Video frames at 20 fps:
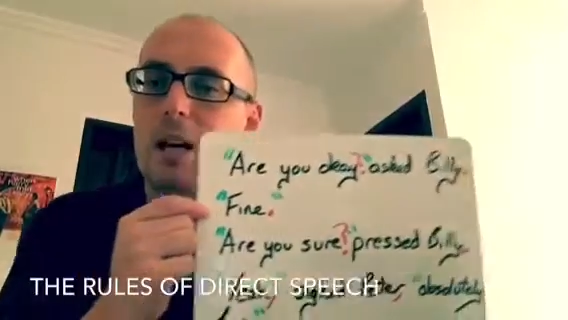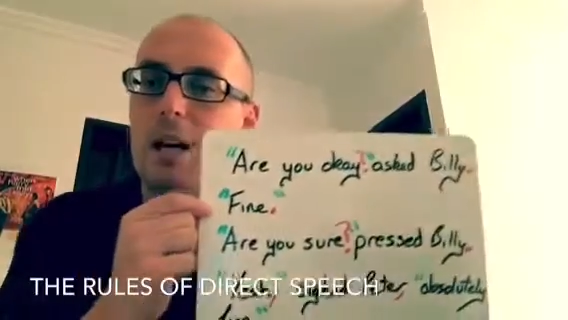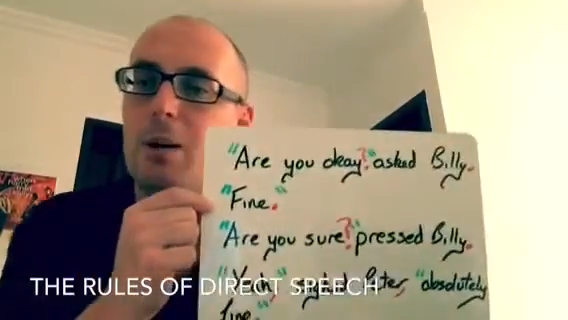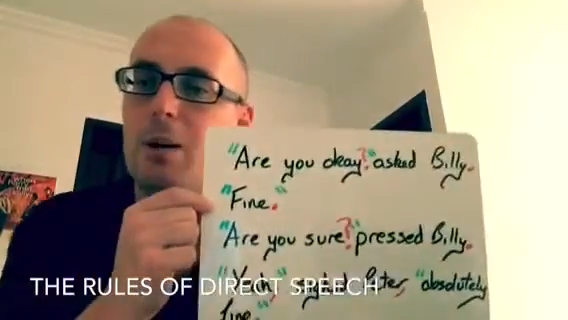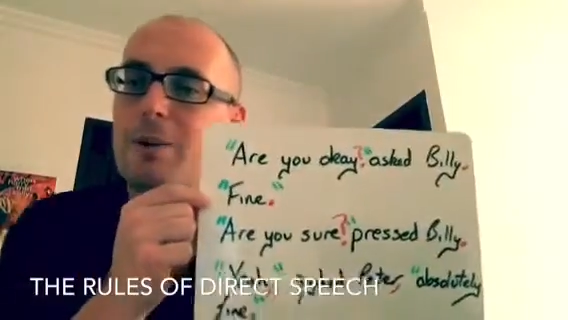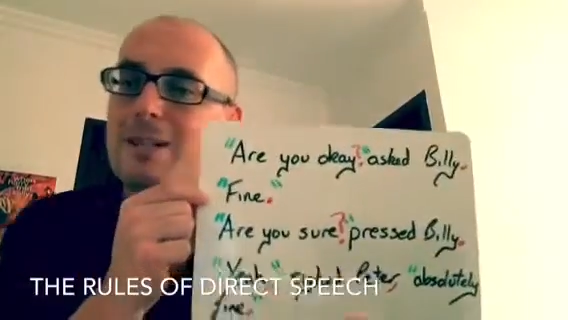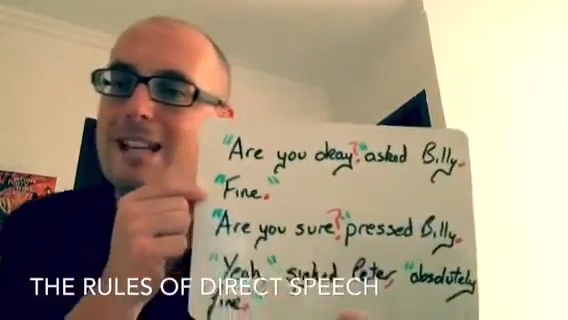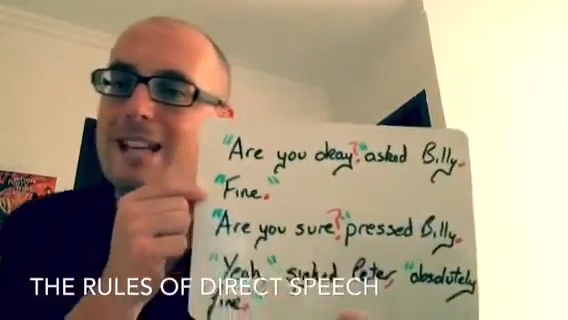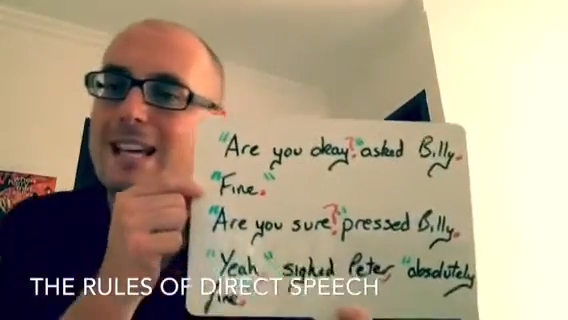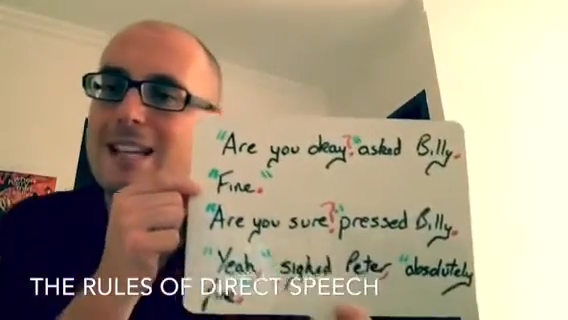
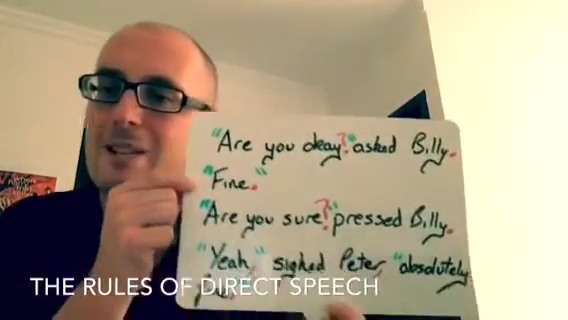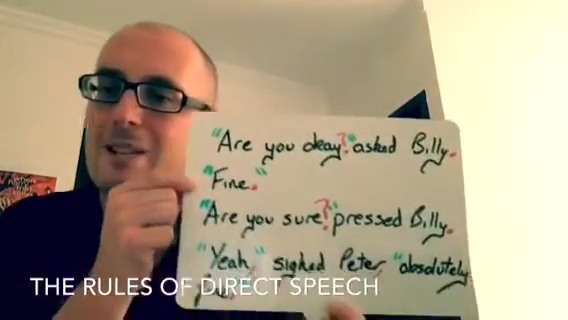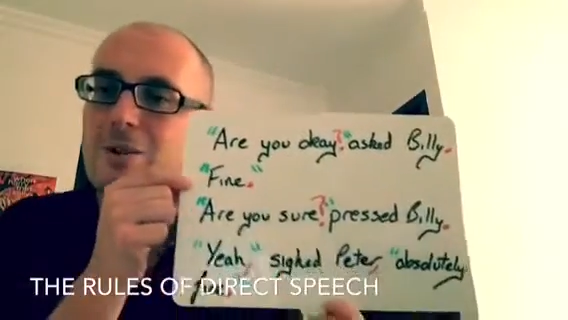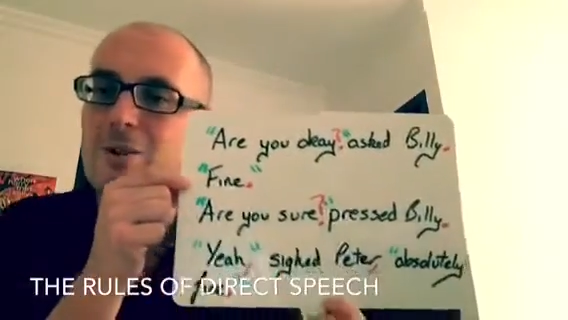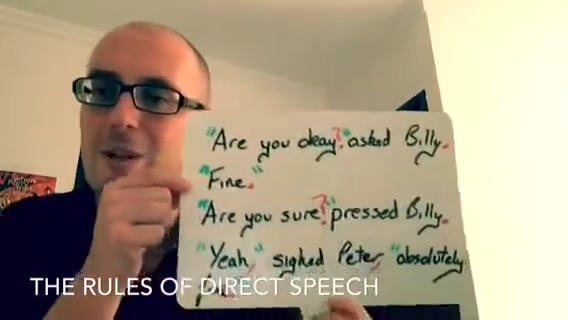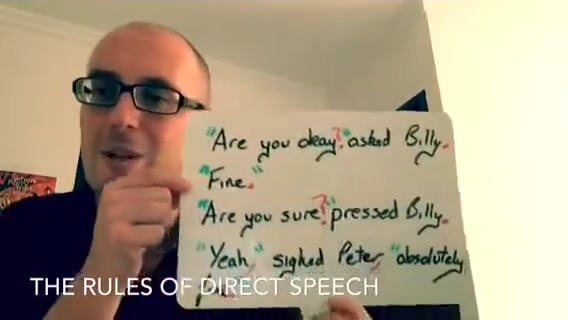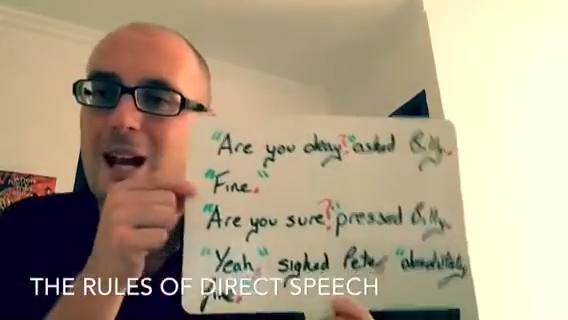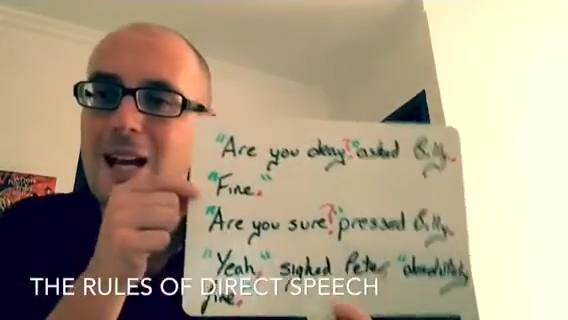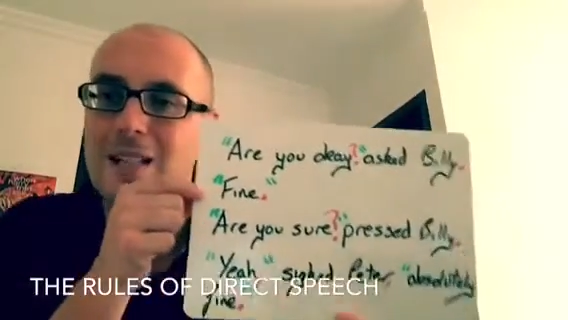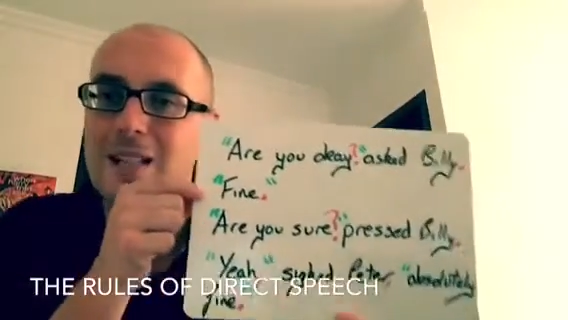And we take a
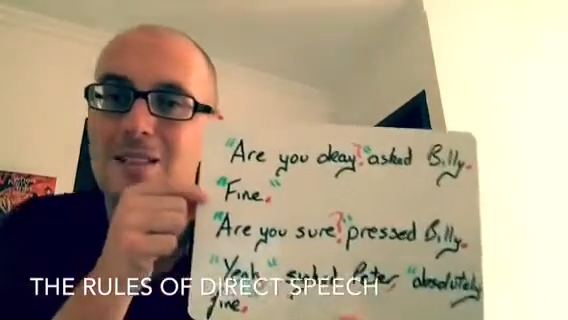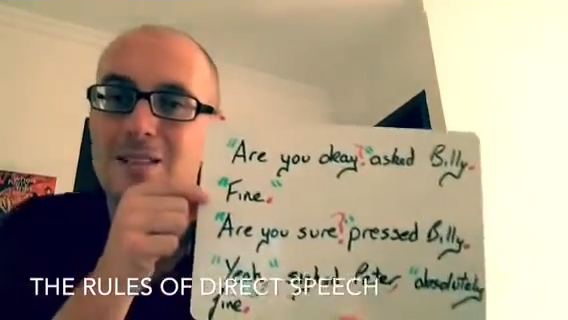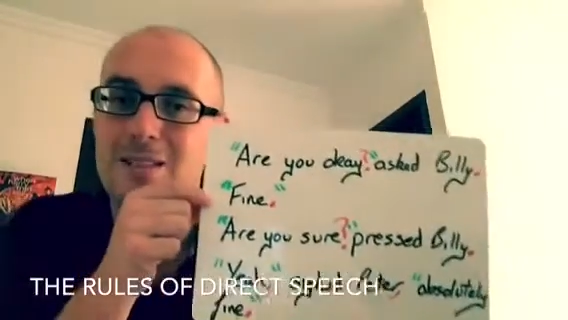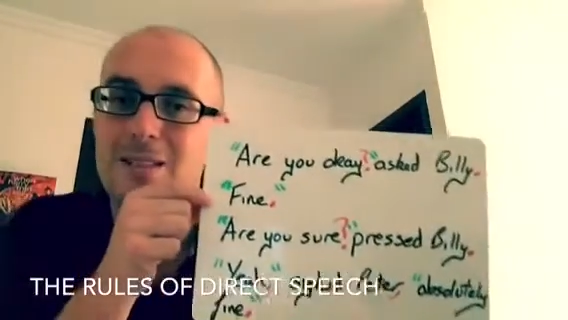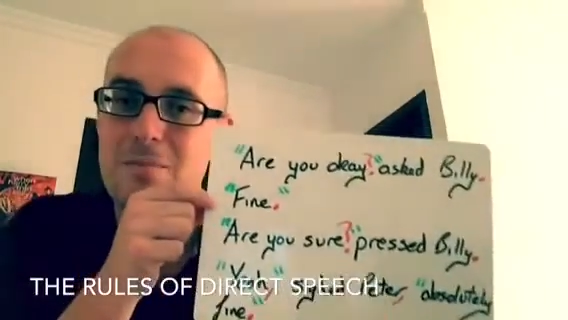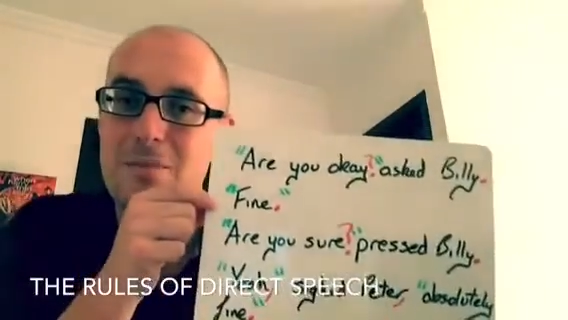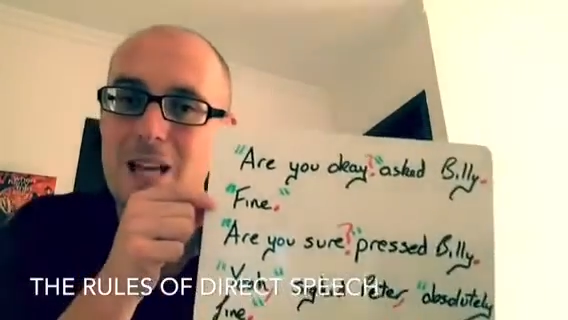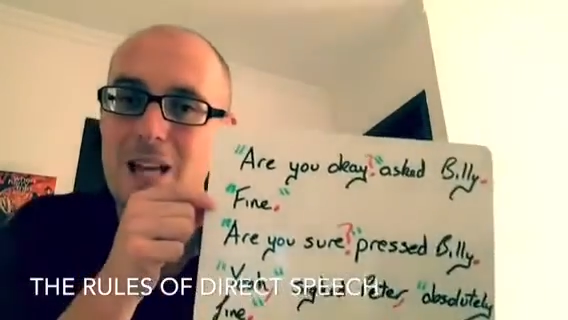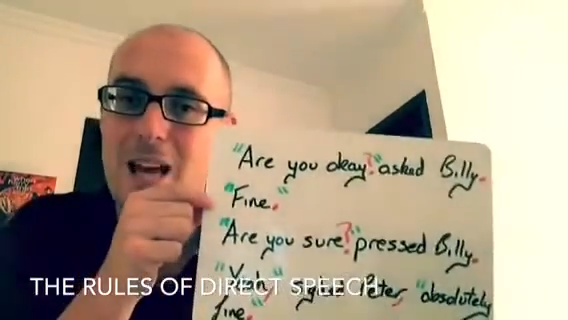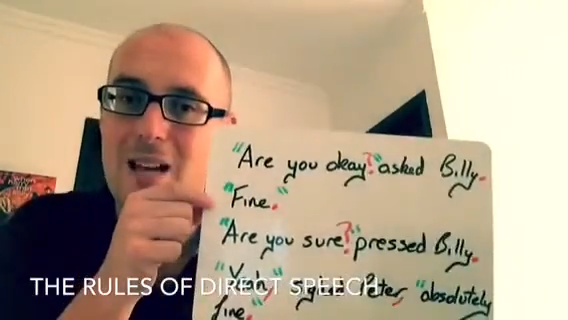new line because
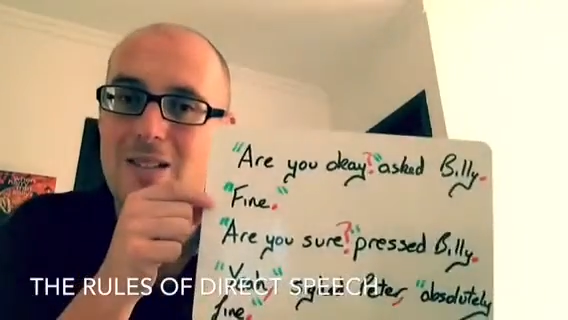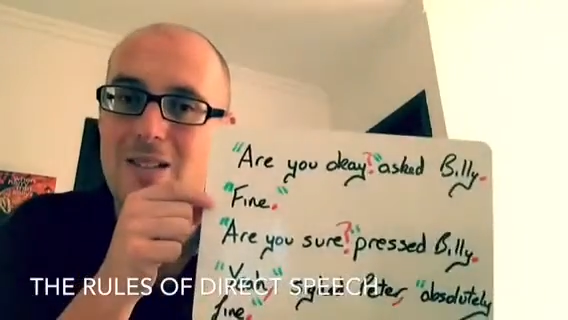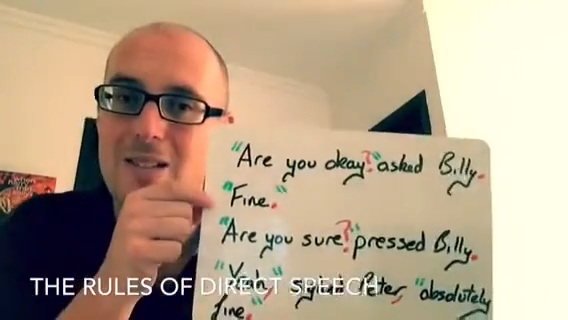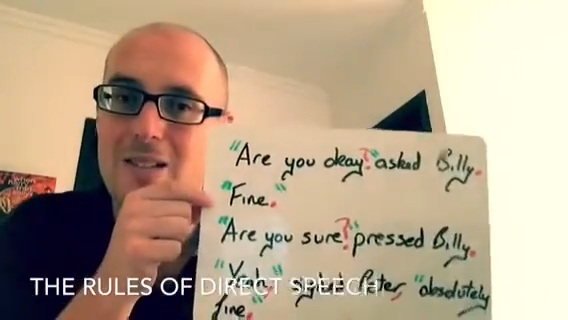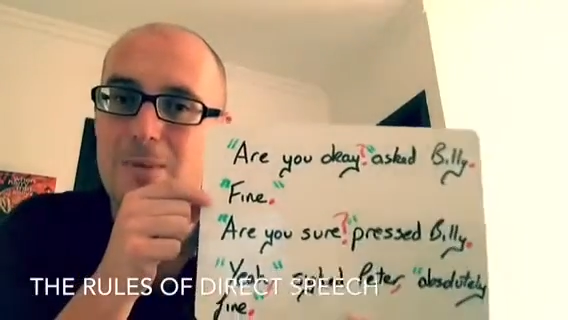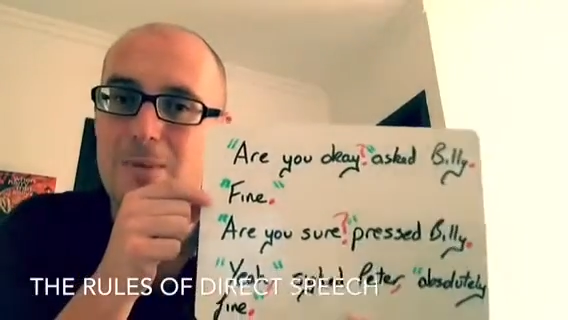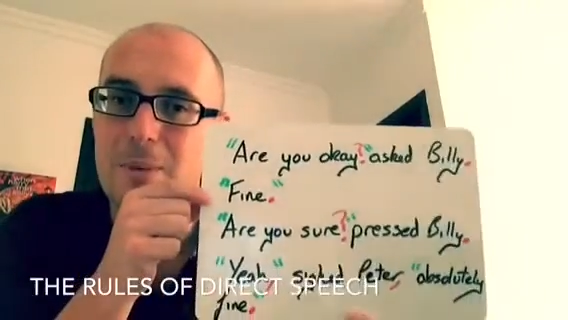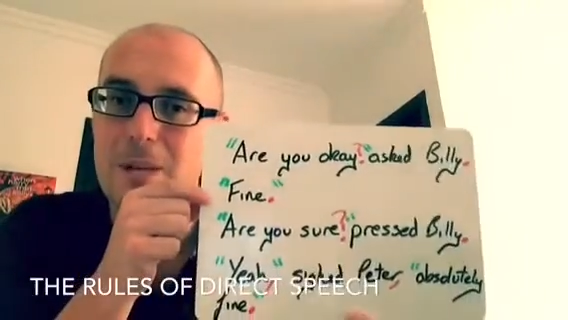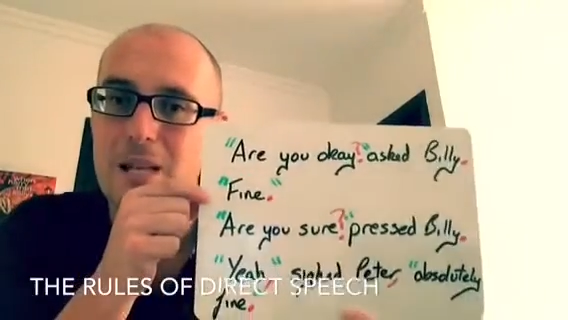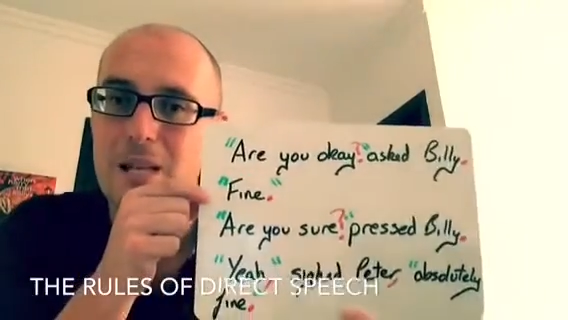somebody else
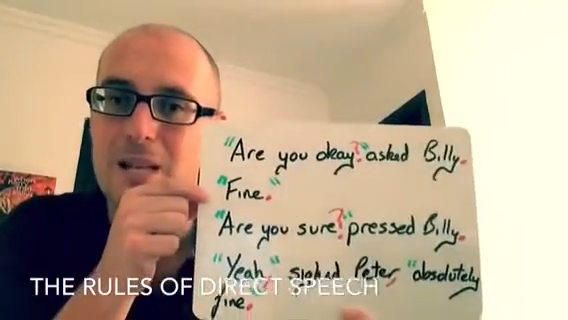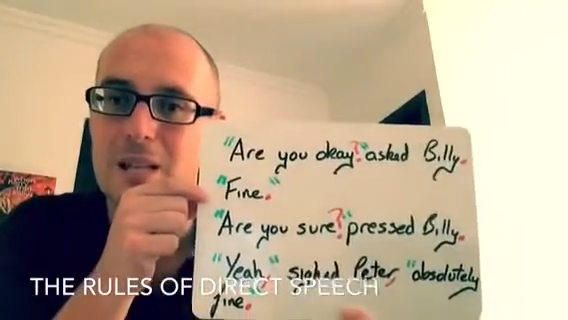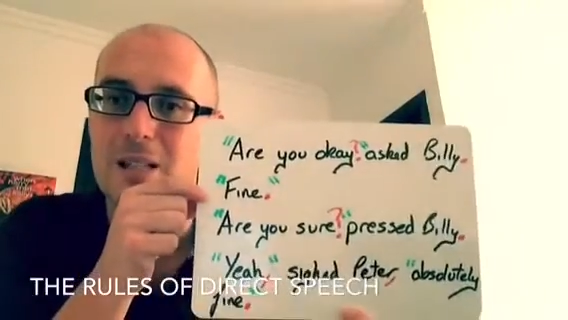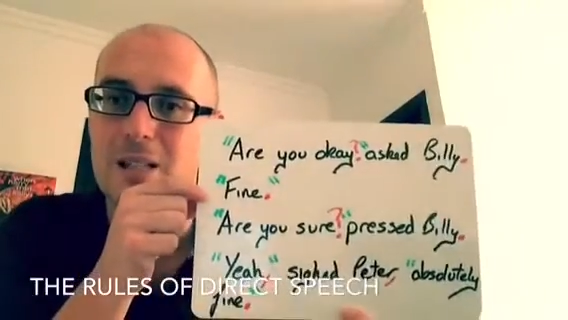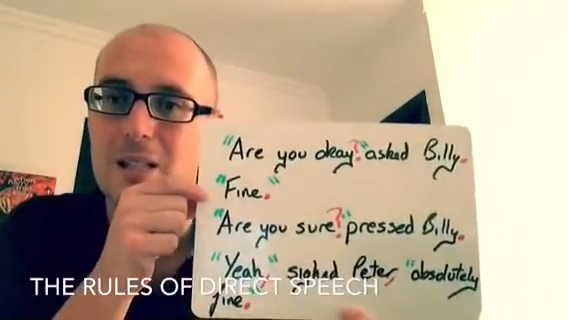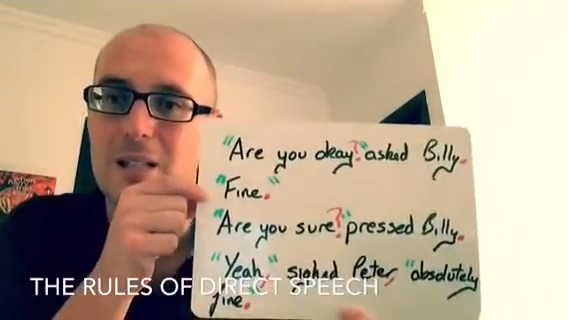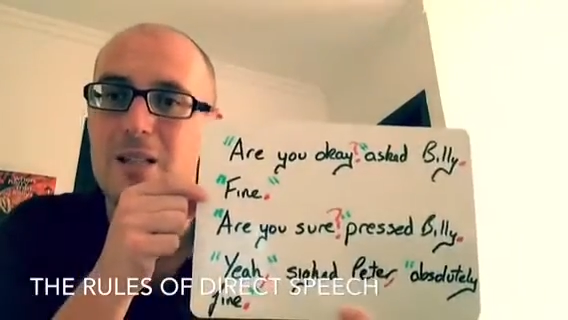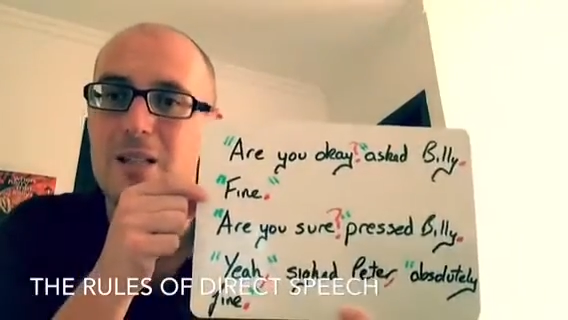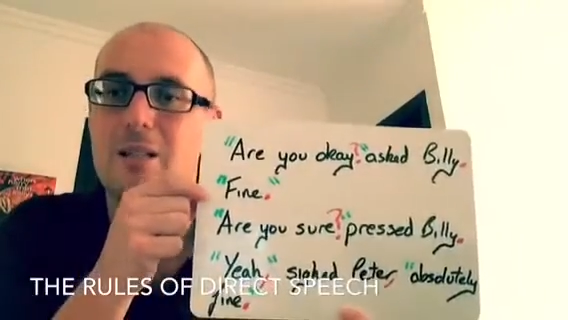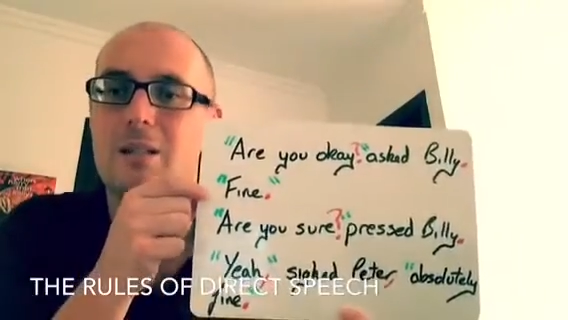is speaking.